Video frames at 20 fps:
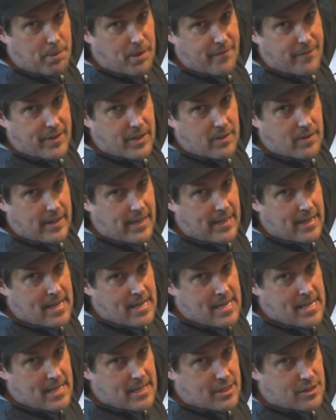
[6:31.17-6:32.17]
perfectly,
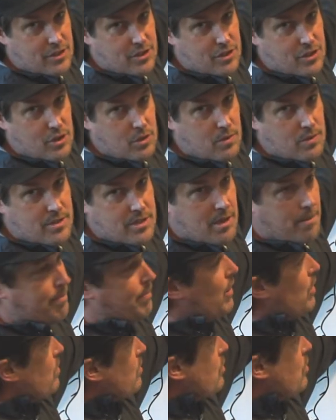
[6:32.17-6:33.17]
as soon as the
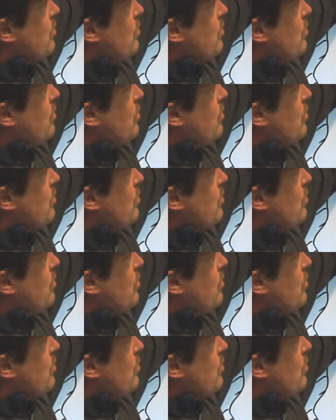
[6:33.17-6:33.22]
boat